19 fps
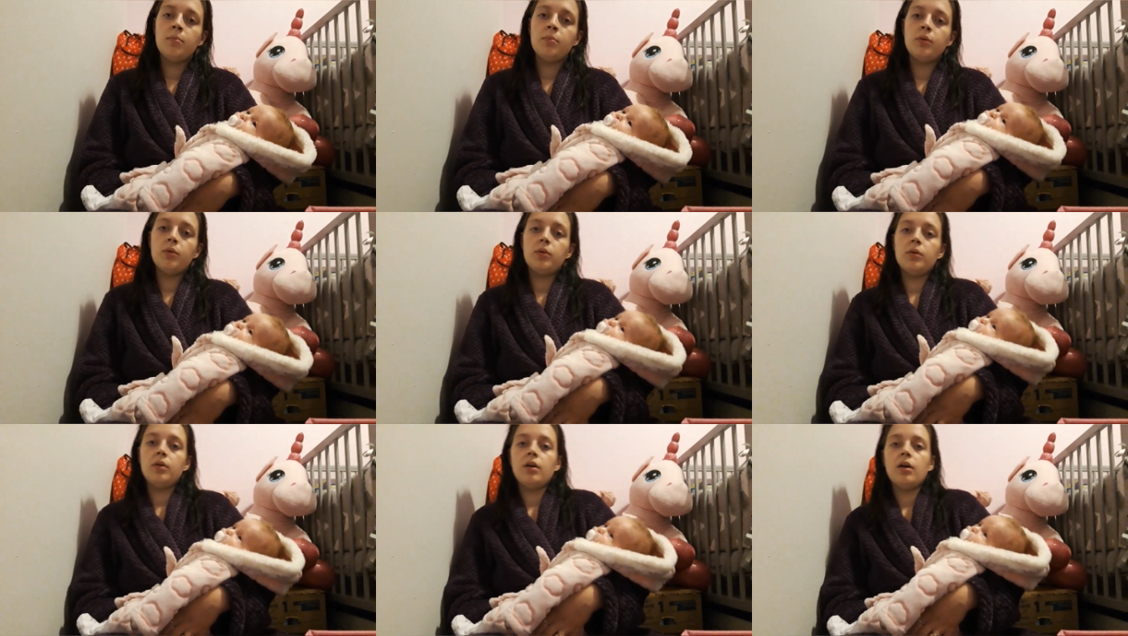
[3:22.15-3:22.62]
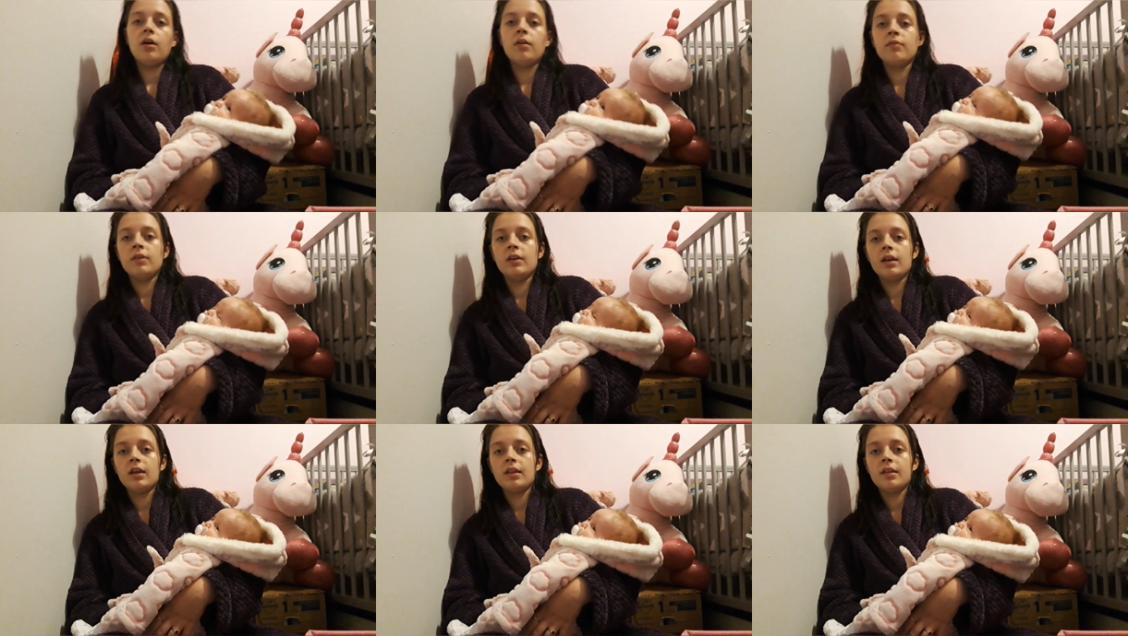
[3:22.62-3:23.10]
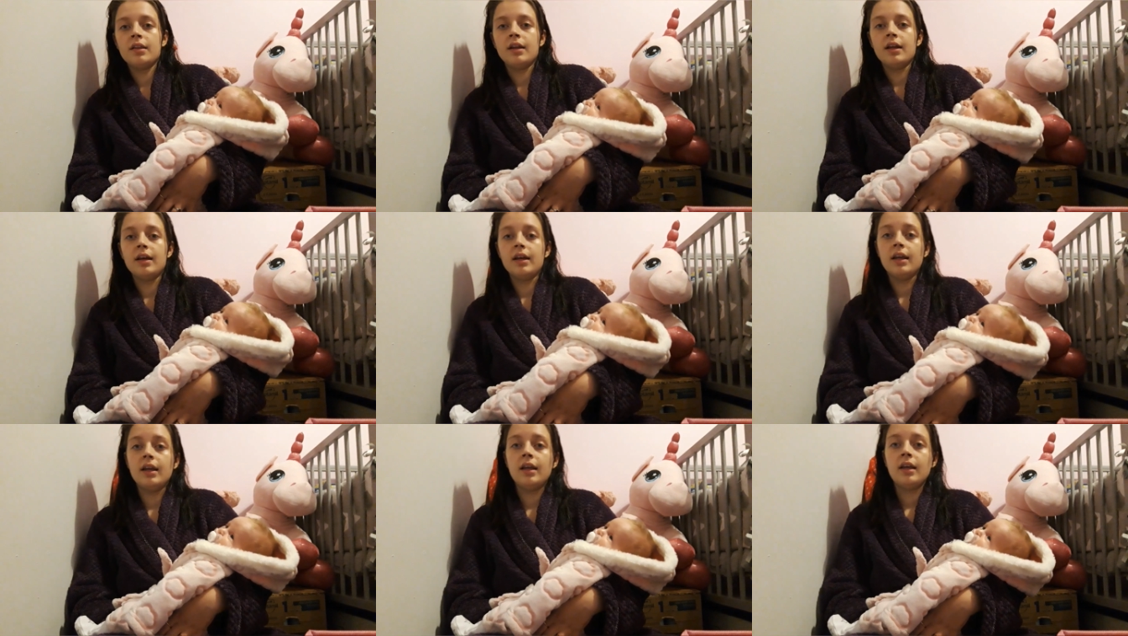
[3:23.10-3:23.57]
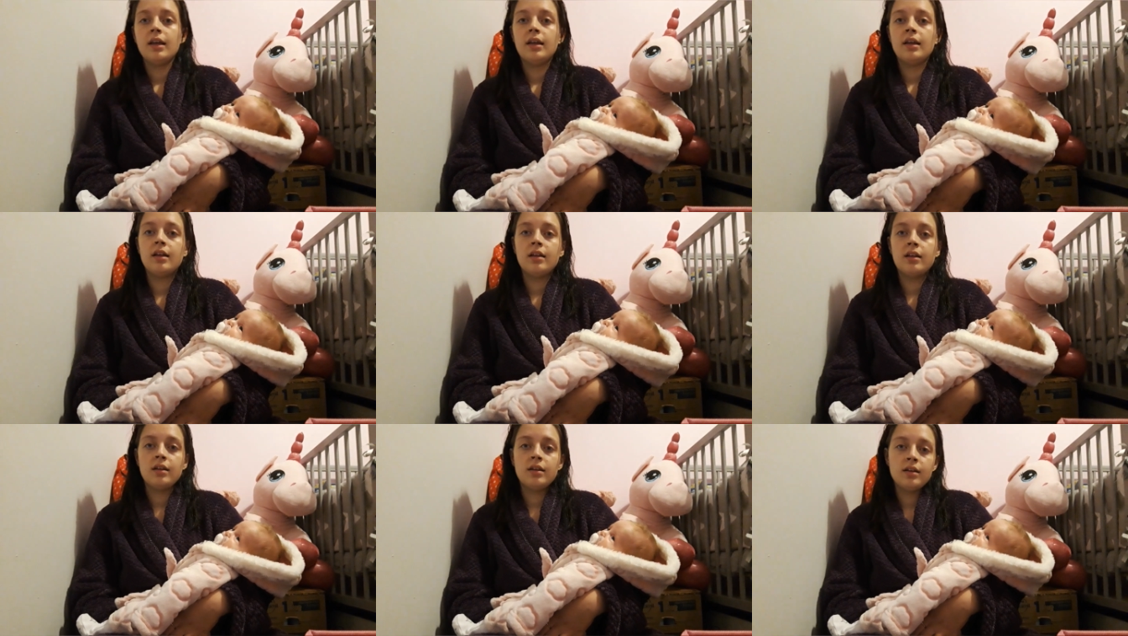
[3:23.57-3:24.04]
But obviously,
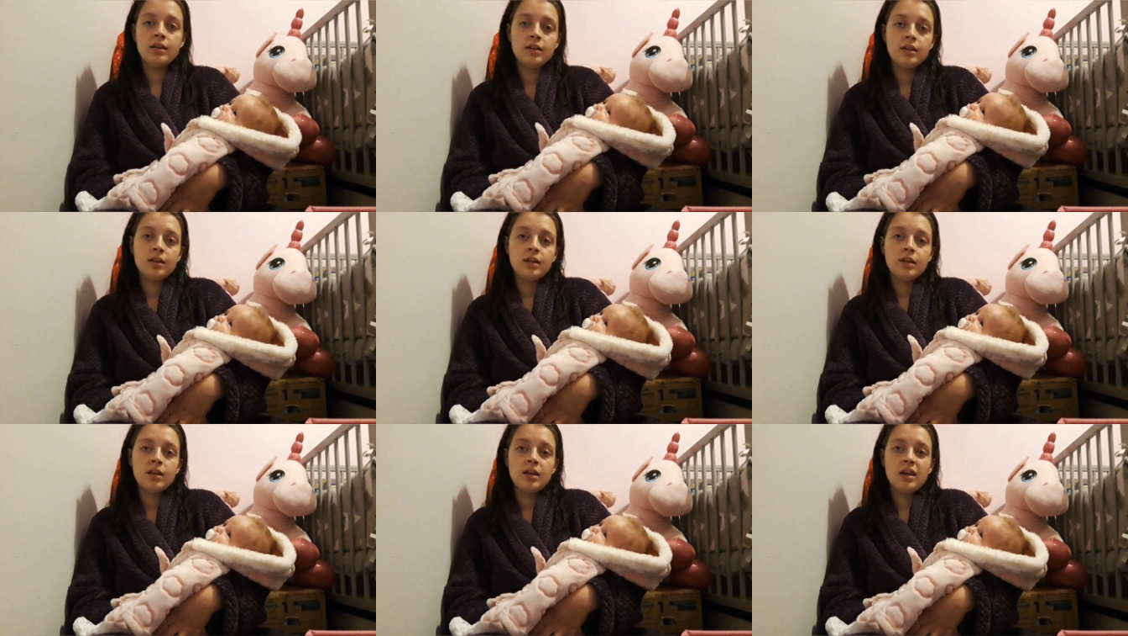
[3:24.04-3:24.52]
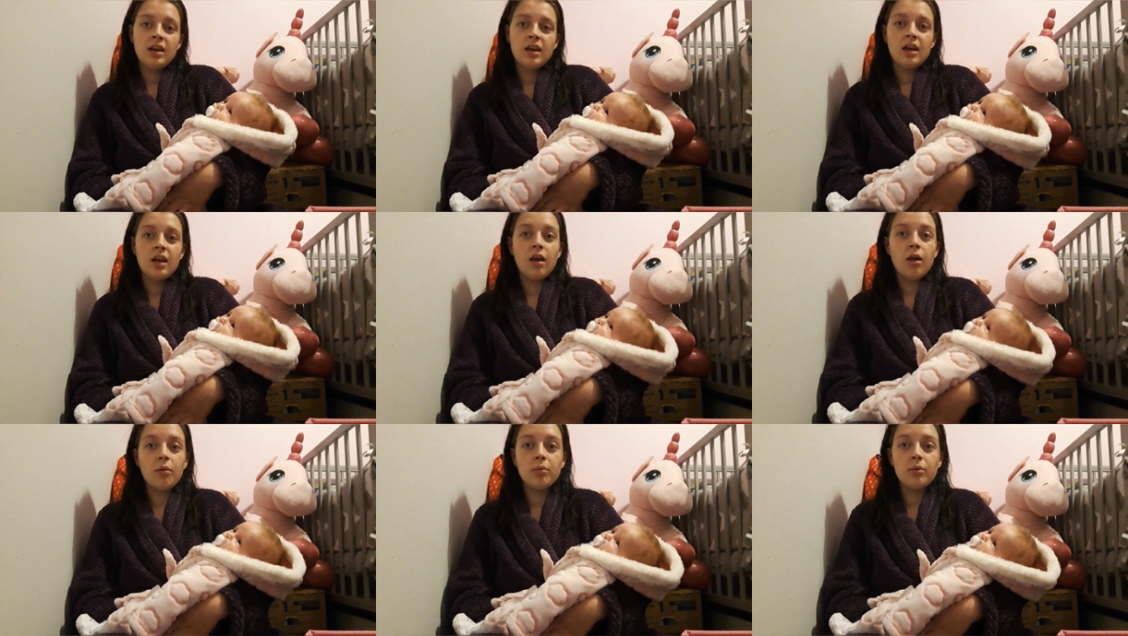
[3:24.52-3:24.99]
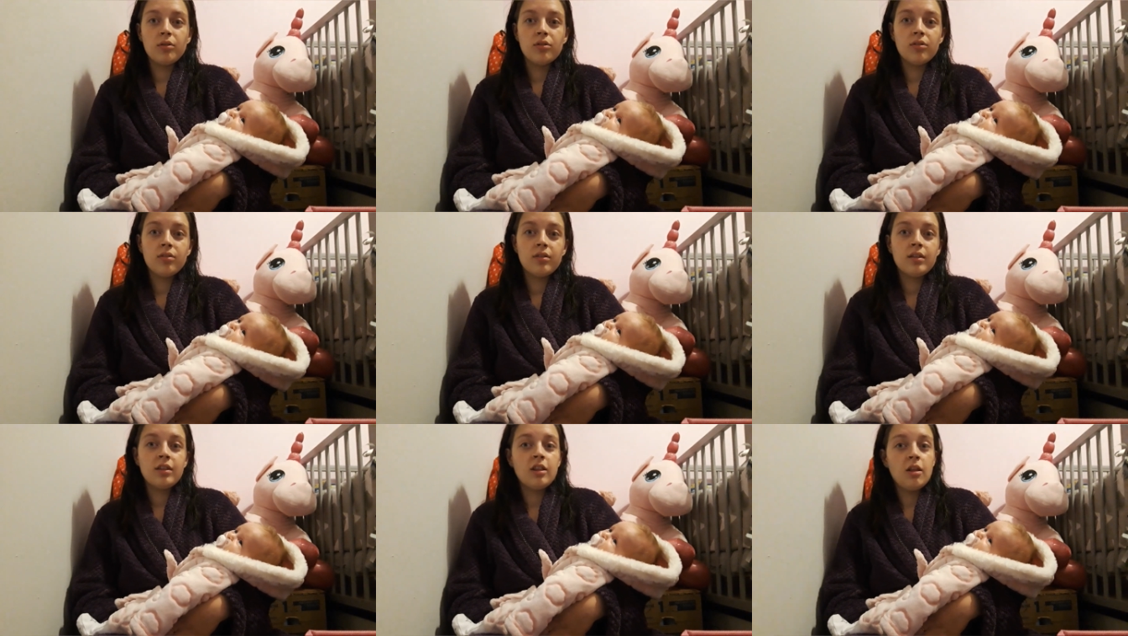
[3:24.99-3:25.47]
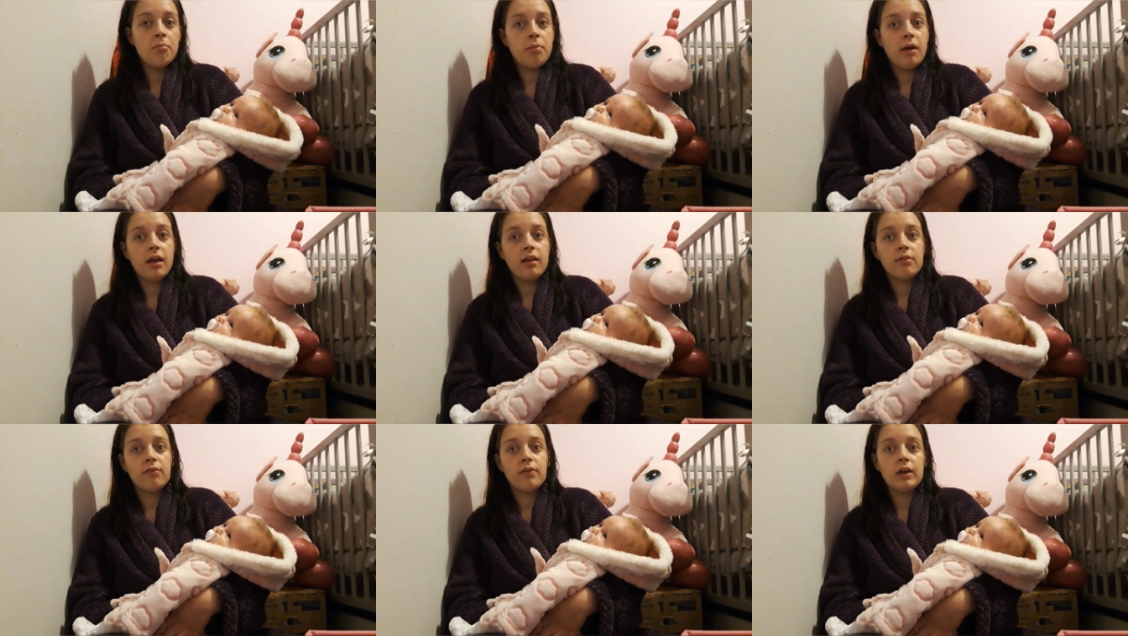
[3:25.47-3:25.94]
it was the
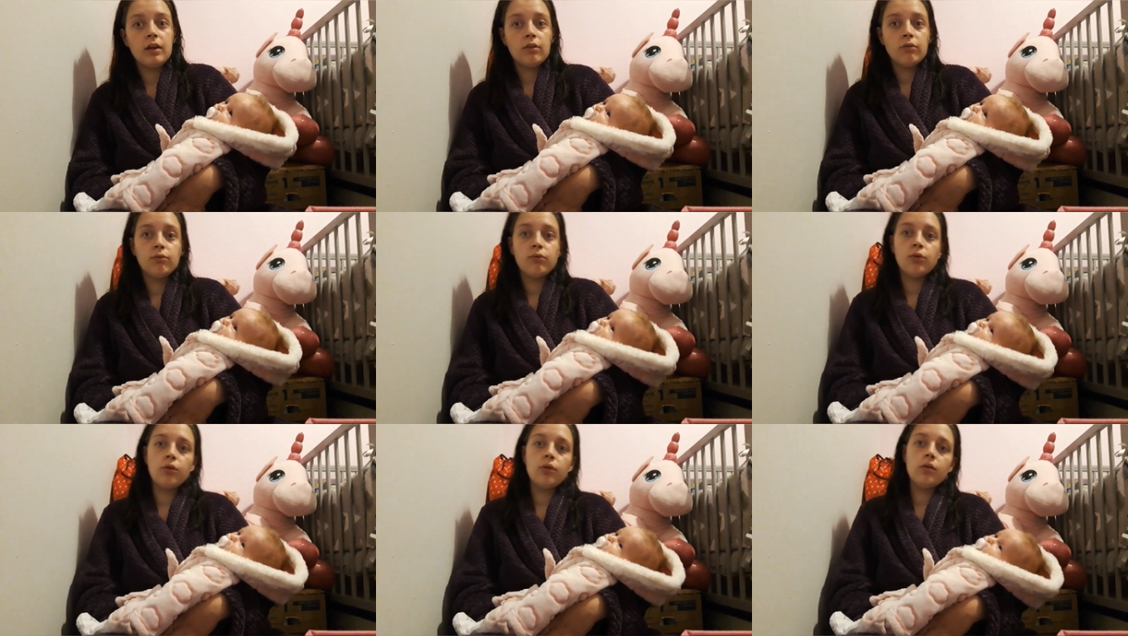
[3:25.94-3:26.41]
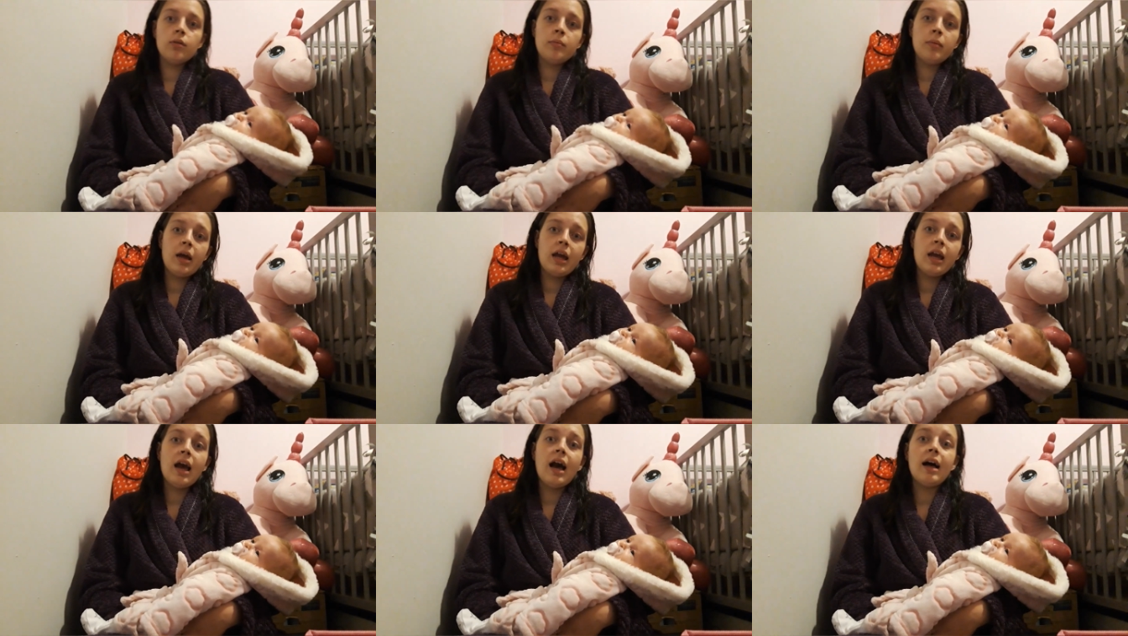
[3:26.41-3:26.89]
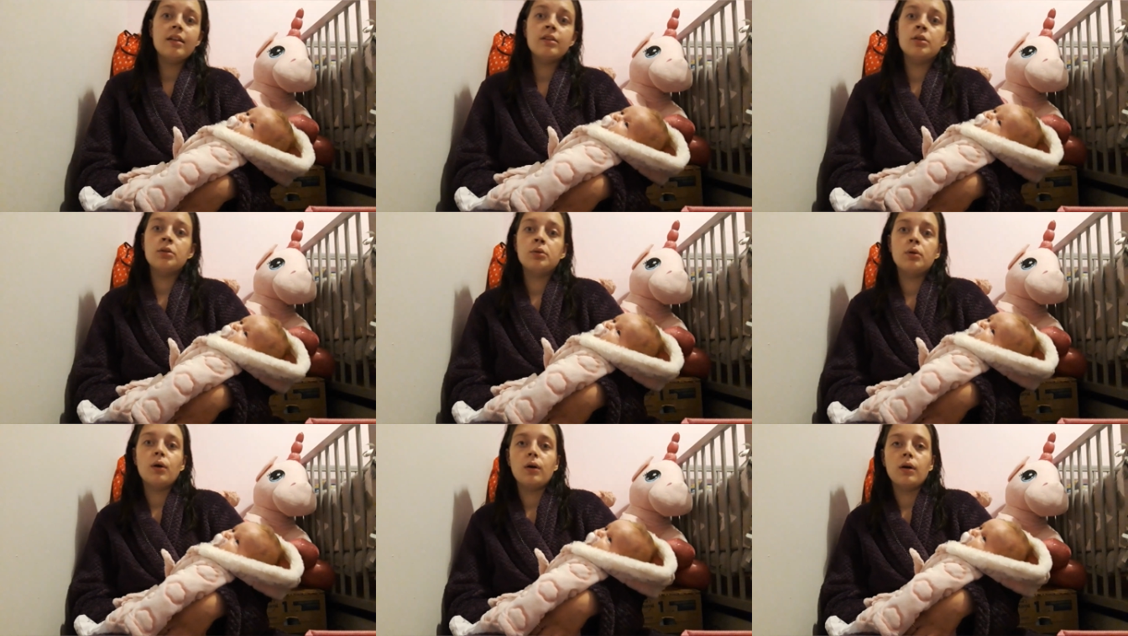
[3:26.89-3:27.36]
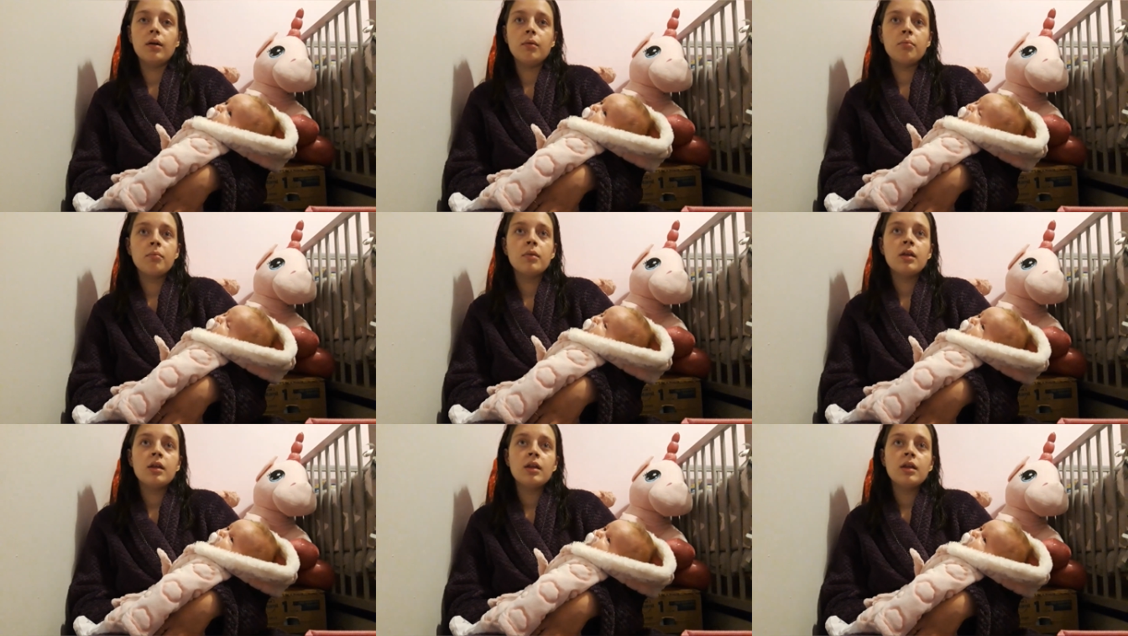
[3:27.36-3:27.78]
best thing for me at the time.